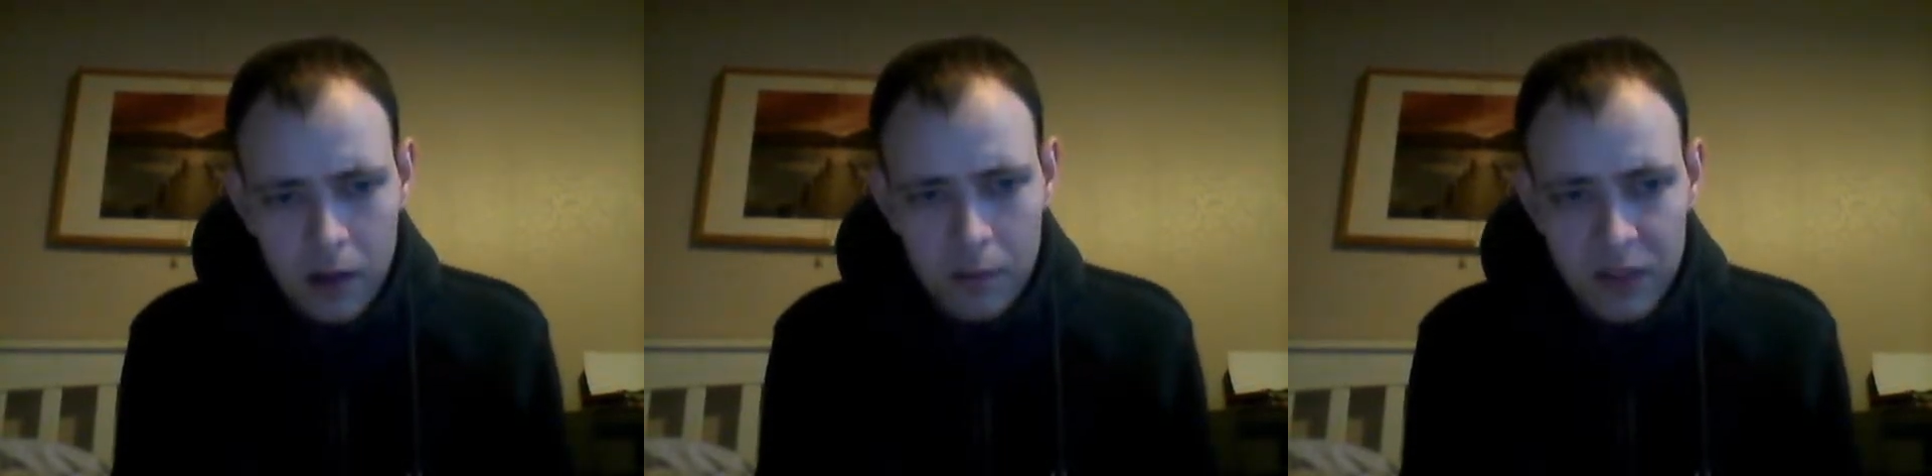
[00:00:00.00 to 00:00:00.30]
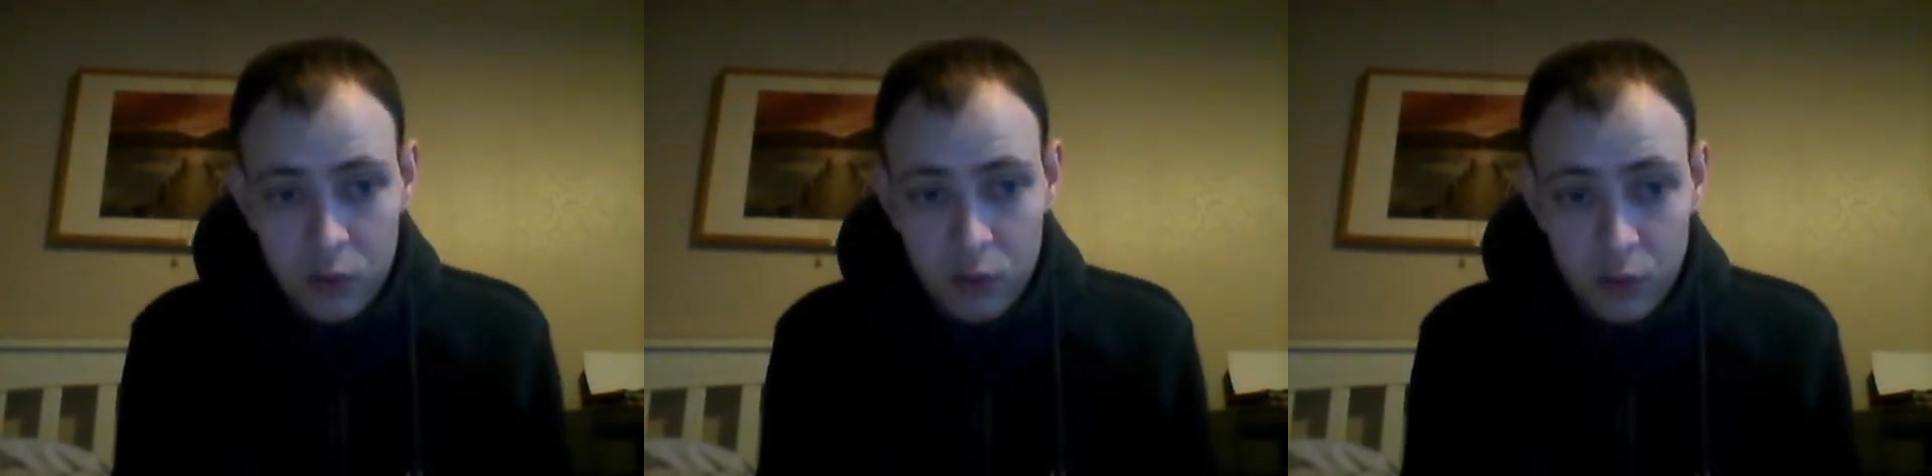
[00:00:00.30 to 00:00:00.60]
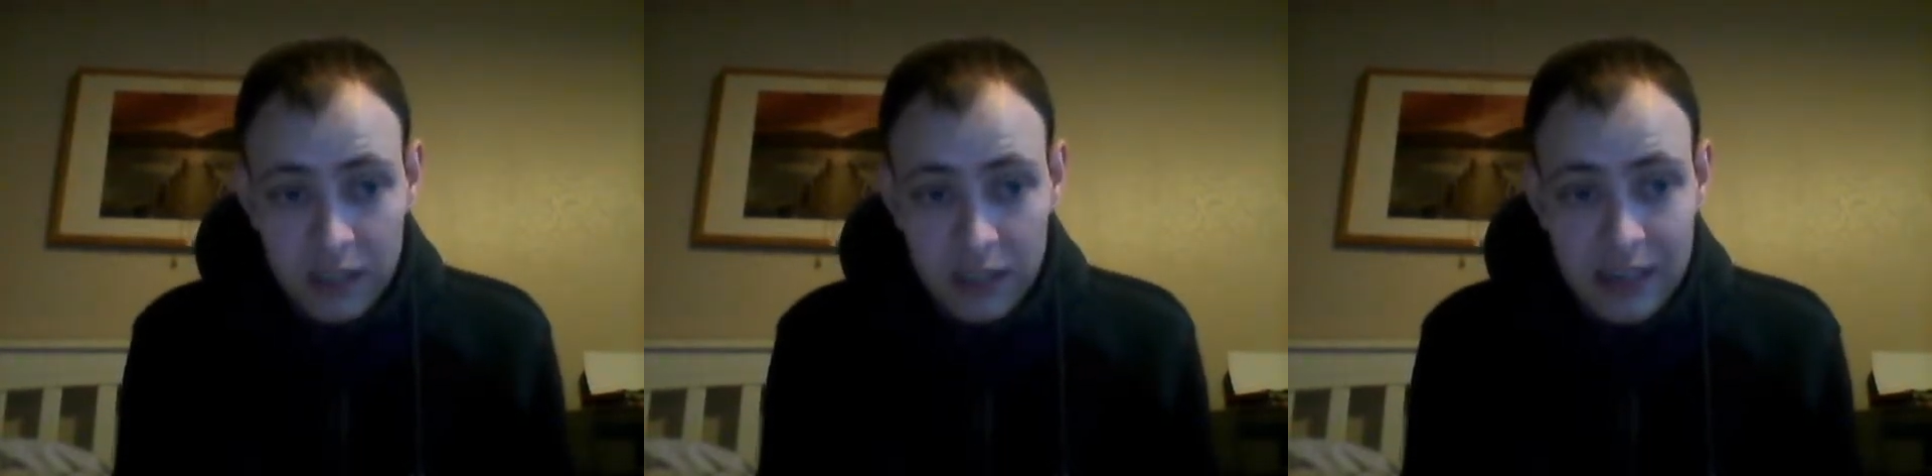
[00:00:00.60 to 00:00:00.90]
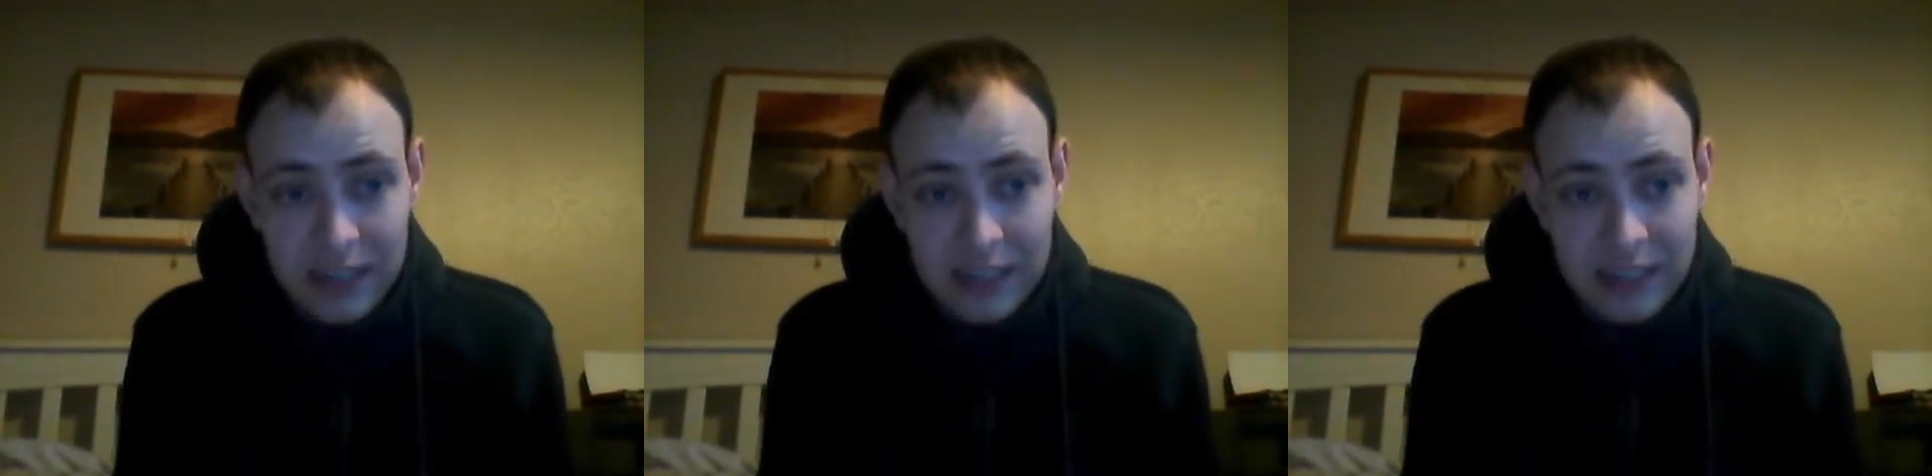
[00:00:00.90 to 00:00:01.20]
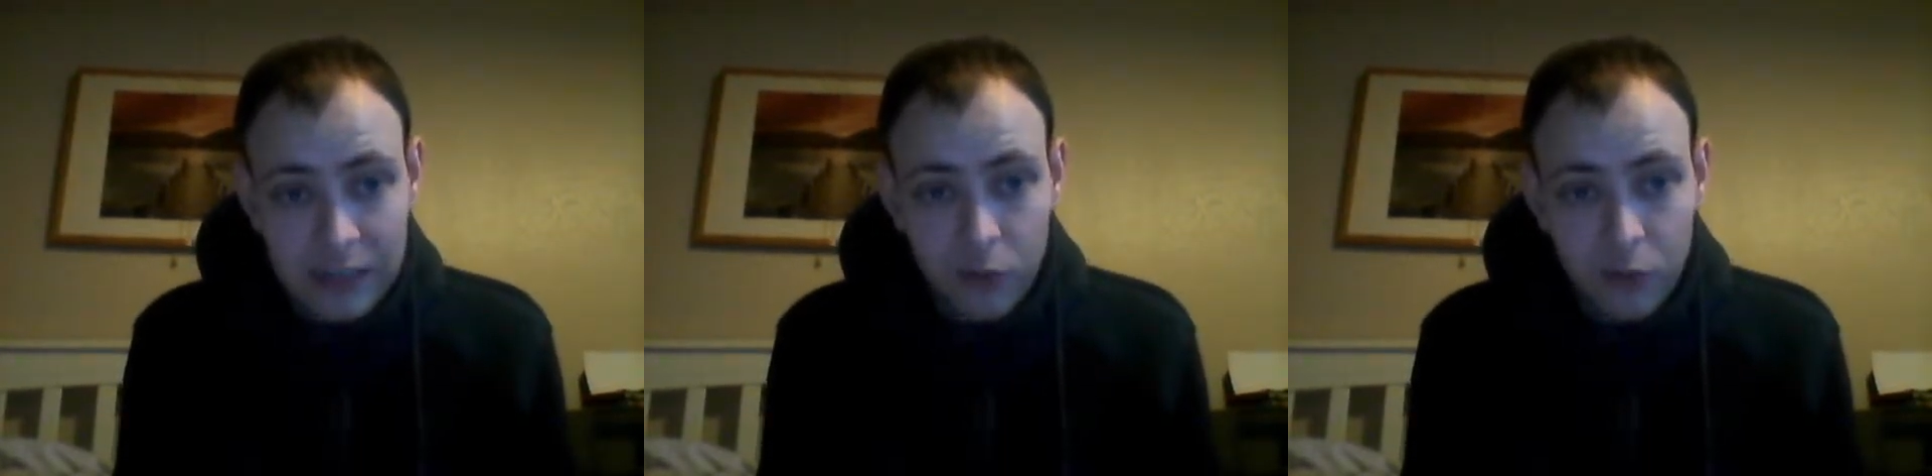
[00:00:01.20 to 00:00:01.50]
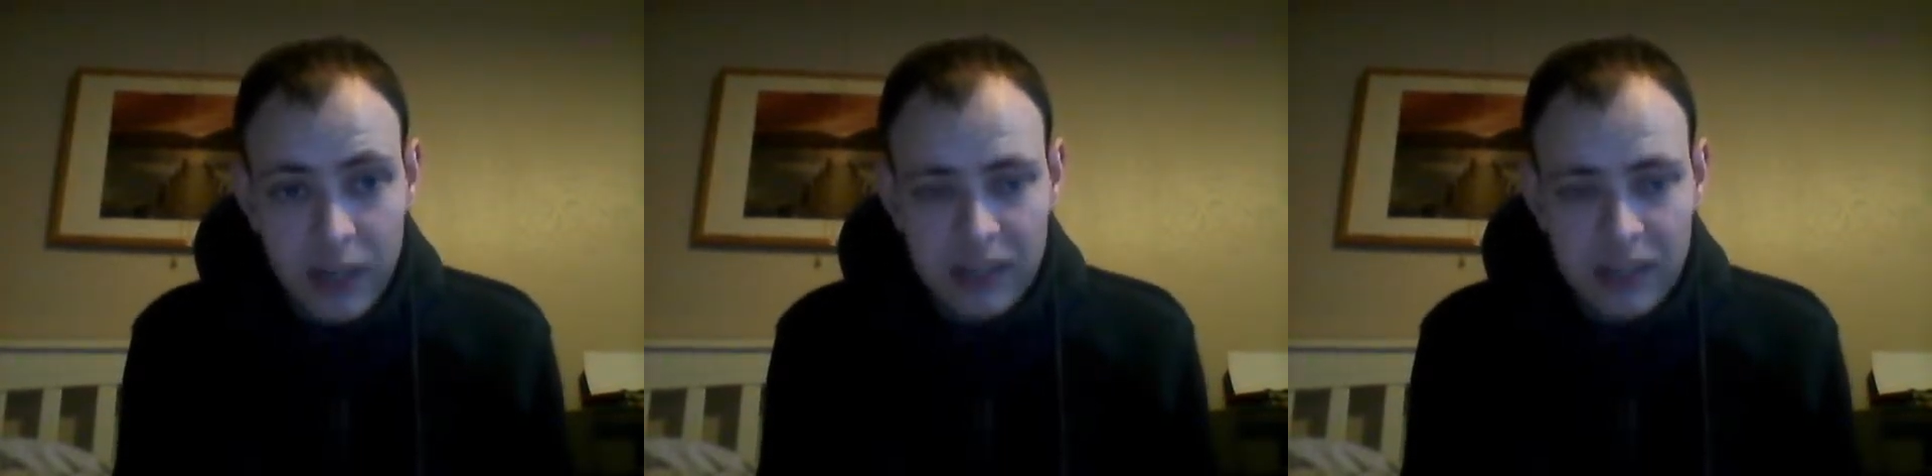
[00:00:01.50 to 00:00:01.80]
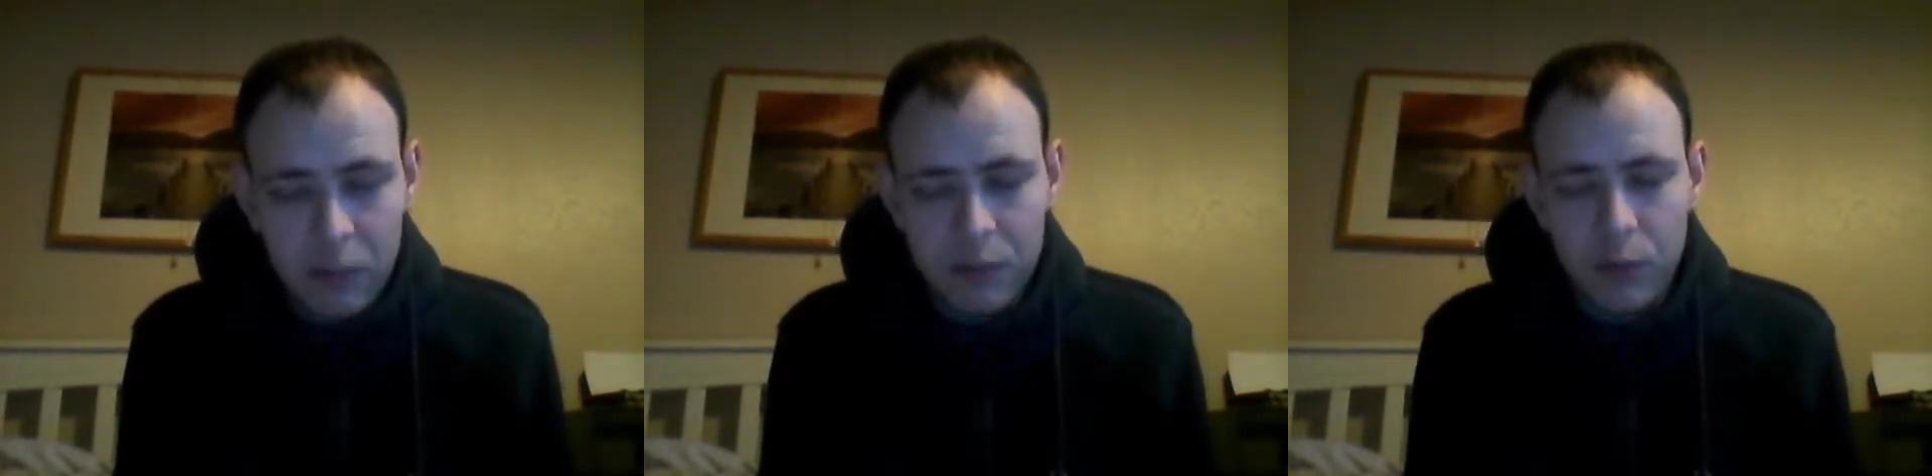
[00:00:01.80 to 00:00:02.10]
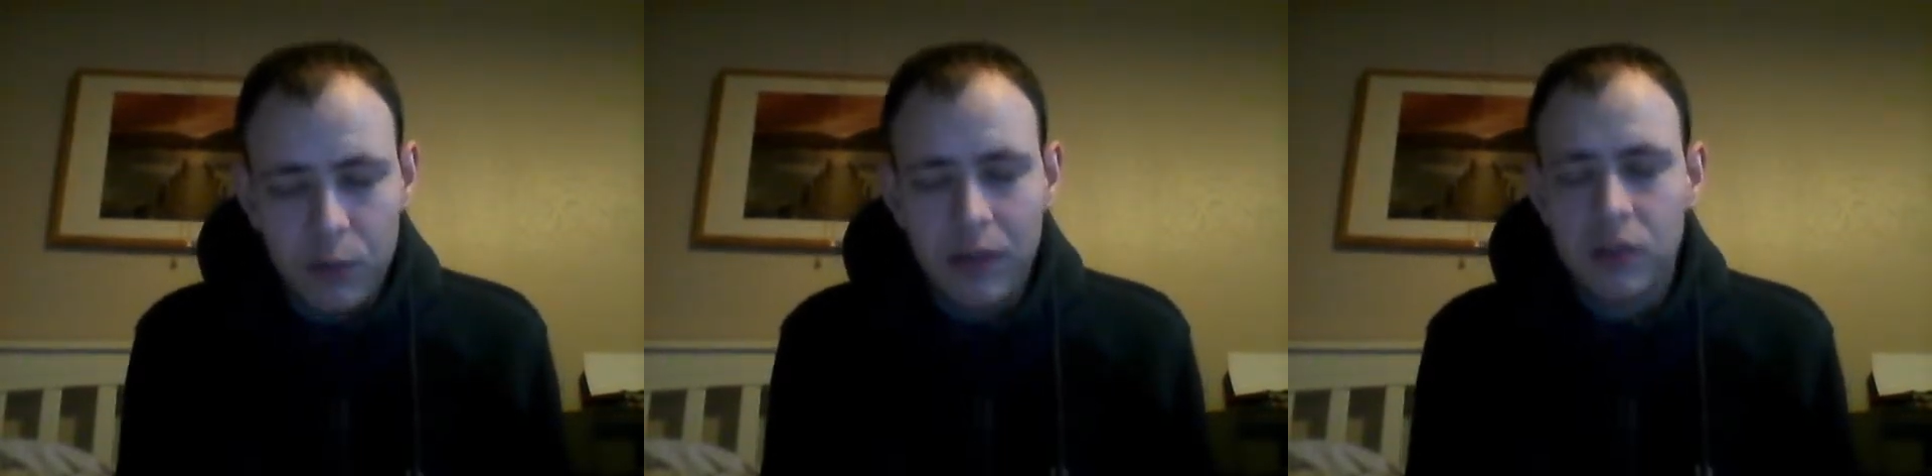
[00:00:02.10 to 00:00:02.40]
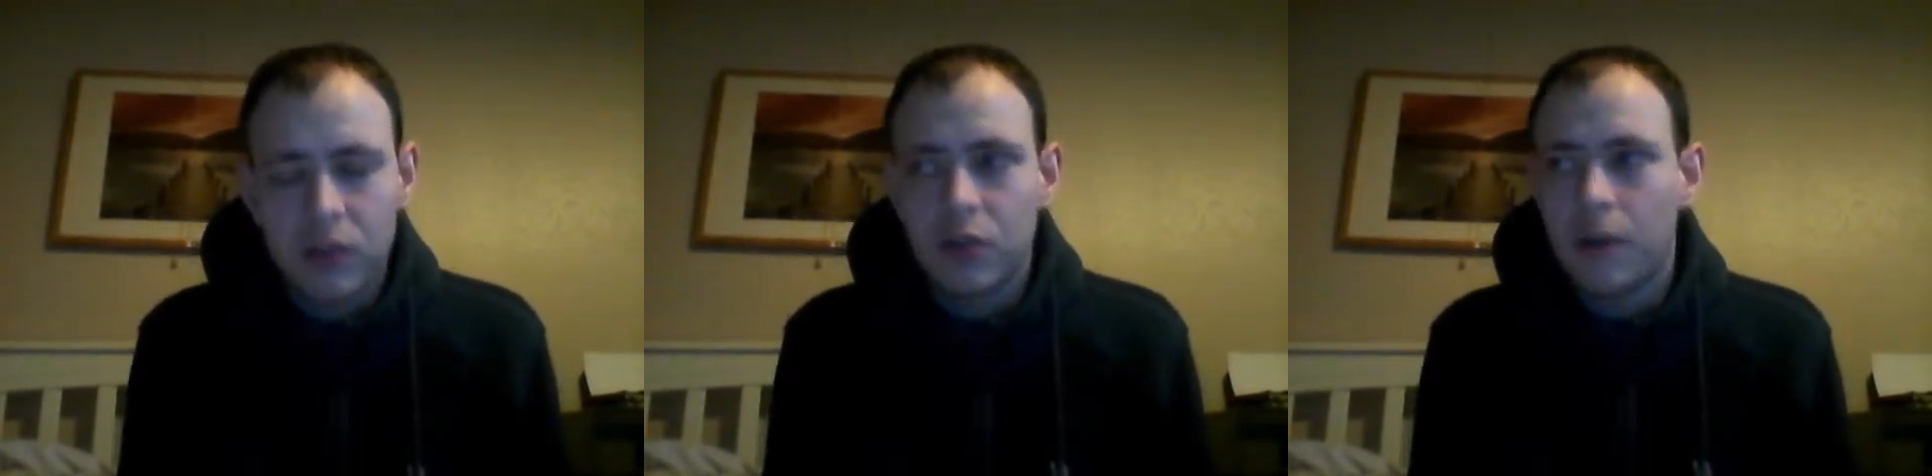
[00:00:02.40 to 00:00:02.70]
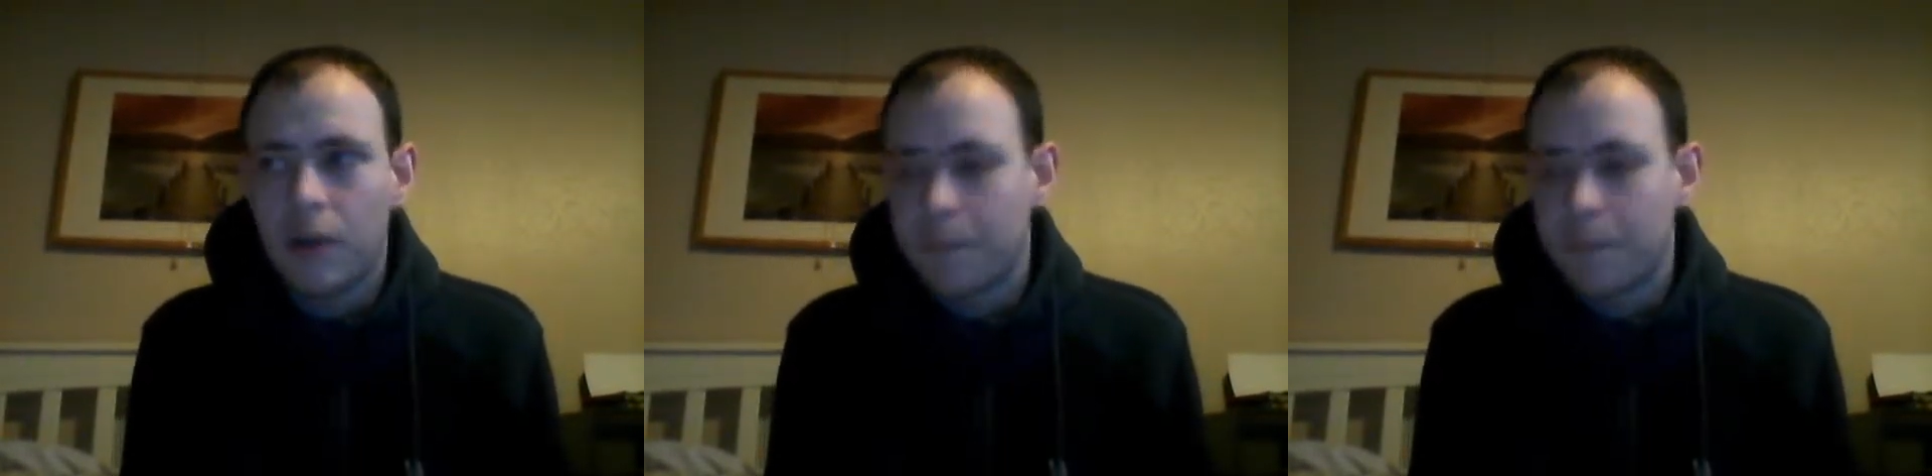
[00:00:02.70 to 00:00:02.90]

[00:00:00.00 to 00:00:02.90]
This was released in 1993, sandwiched between those two.